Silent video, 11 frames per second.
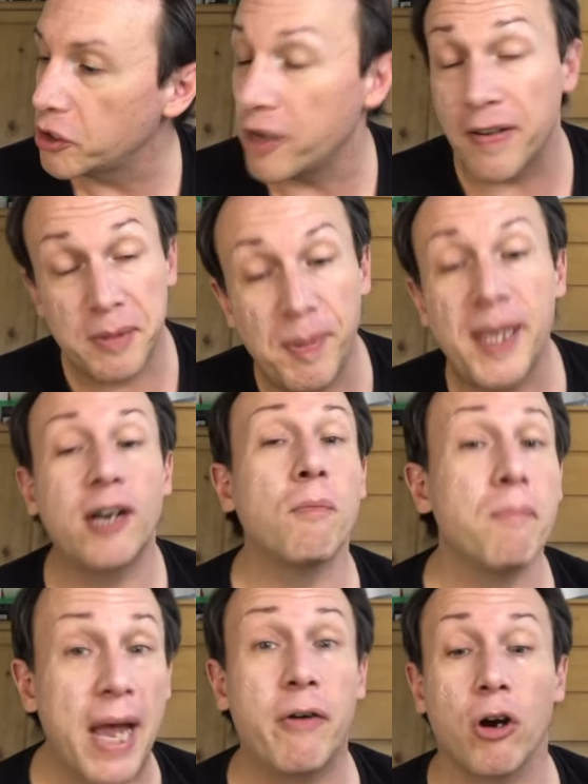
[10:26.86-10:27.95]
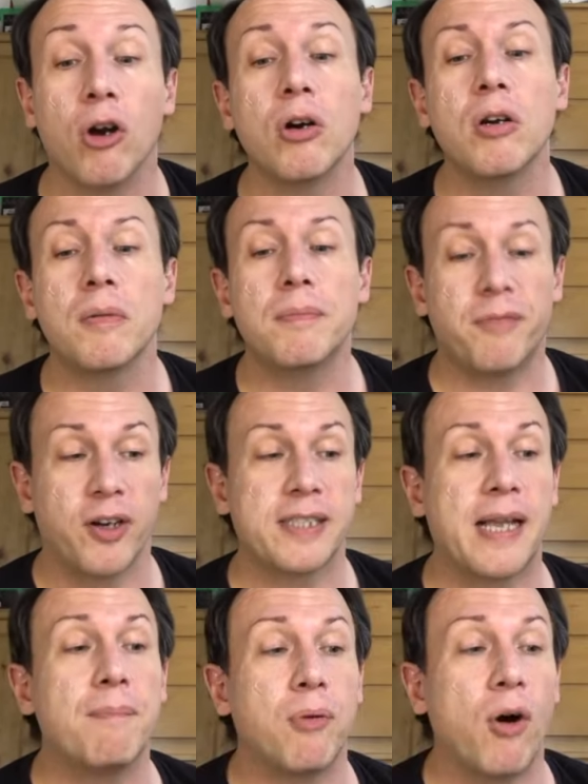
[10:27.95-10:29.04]
so if I'm speaking on Mehron, for
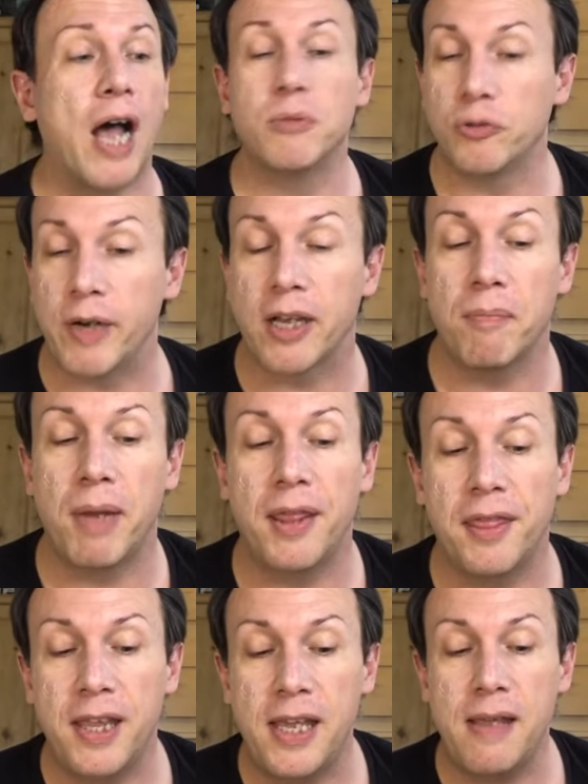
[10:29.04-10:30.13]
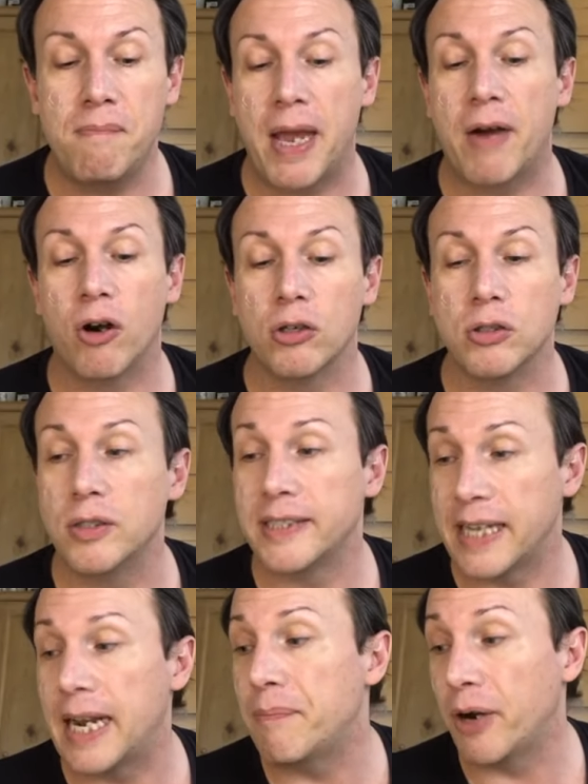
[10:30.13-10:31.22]
example, I would recommend the
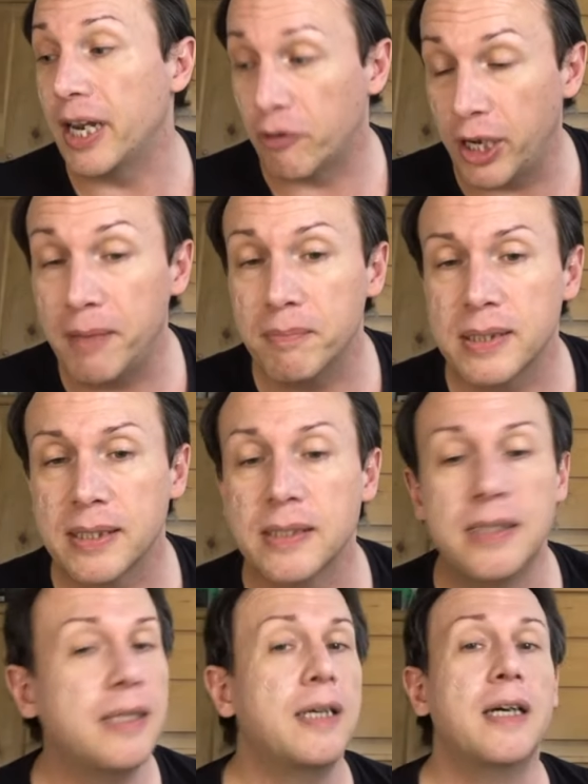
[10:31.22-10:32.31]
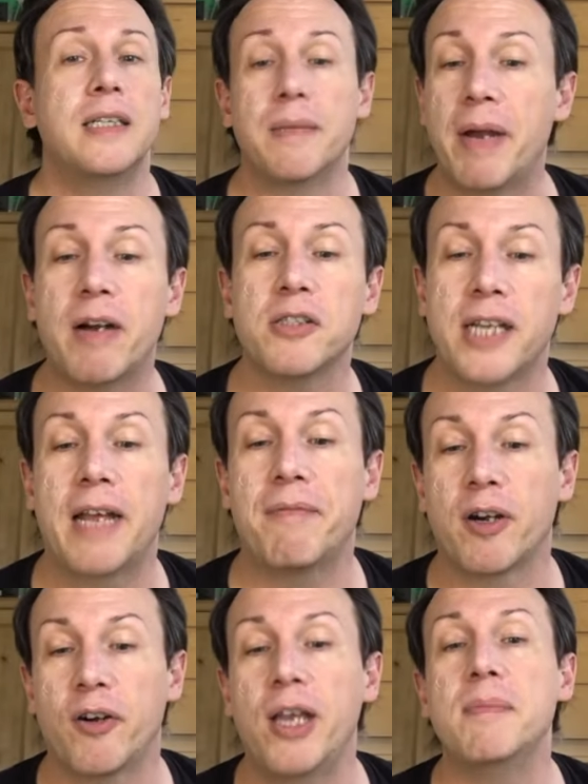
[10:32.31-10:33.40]
Mehron Celebre creams. The Mehron
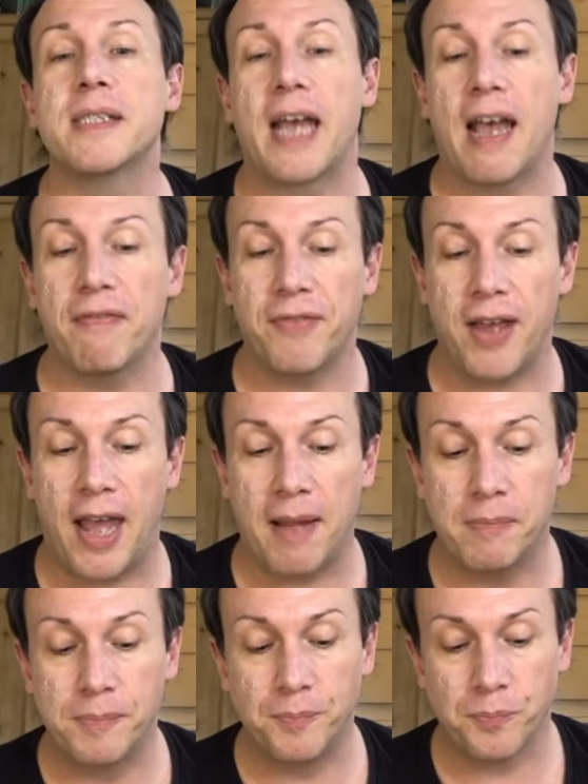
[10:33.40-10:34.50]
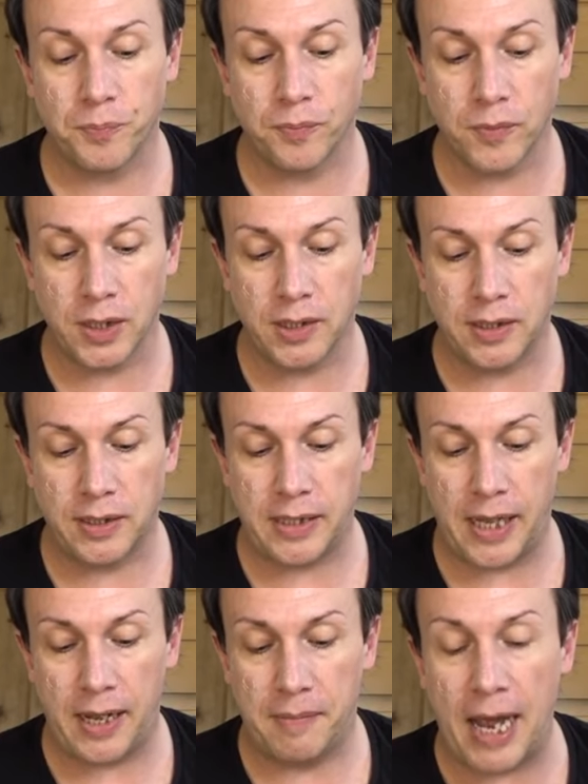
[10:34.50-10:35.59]
Celebre creams have um,
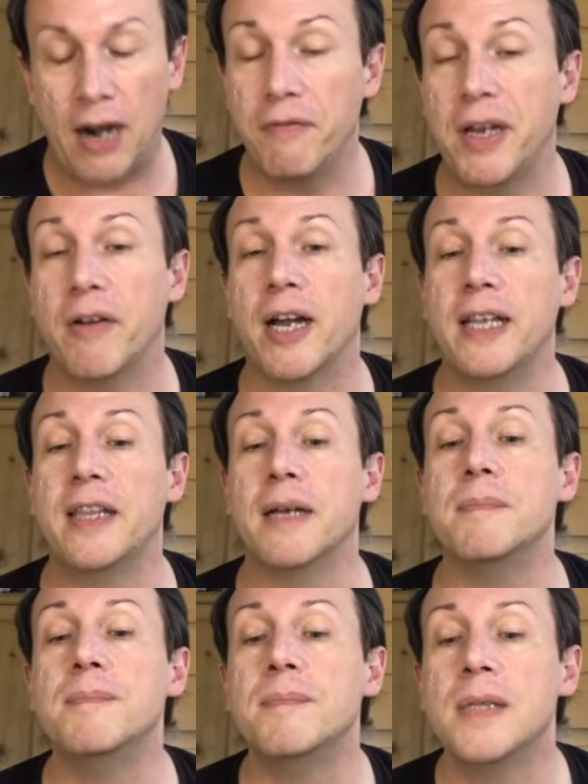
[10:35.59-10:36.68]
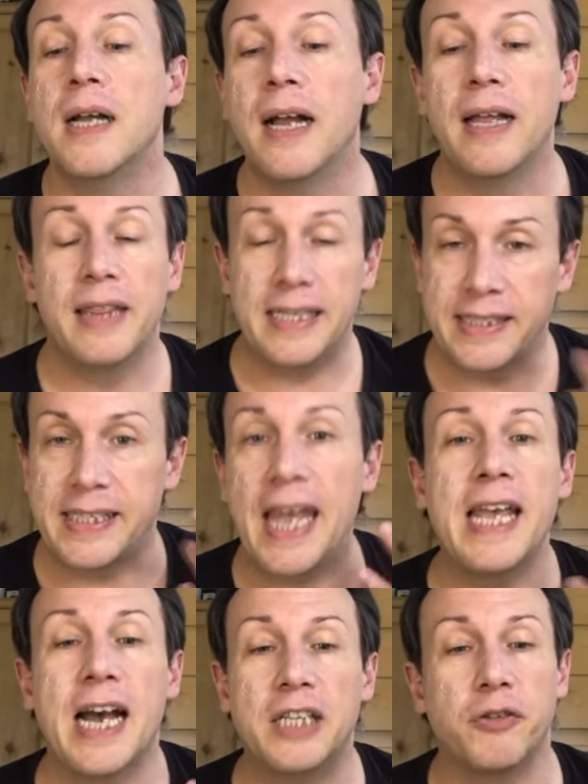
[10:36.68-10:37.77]
uh, aloe vera in them. They
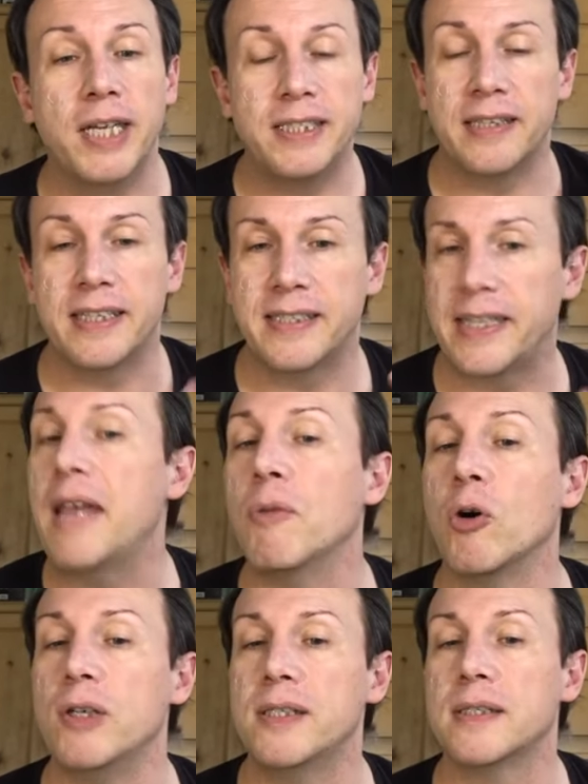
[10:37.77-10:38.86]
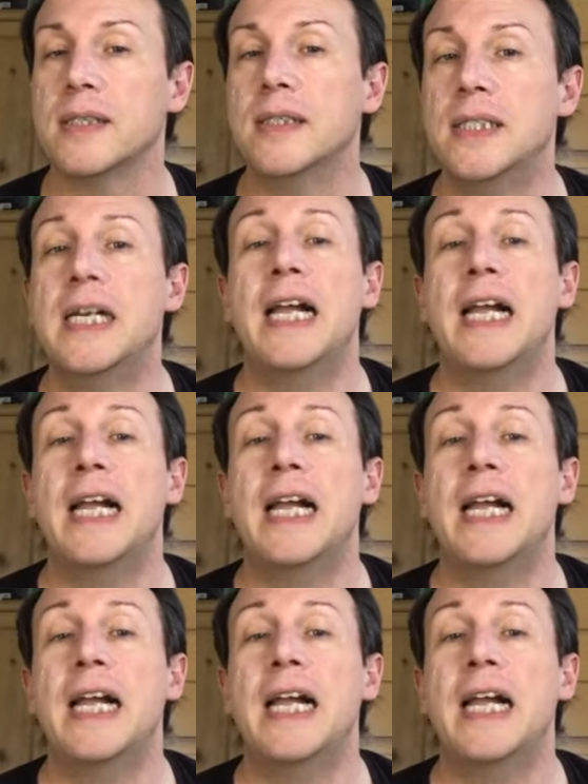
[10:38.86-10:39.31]
stay hydrated, they stay moist.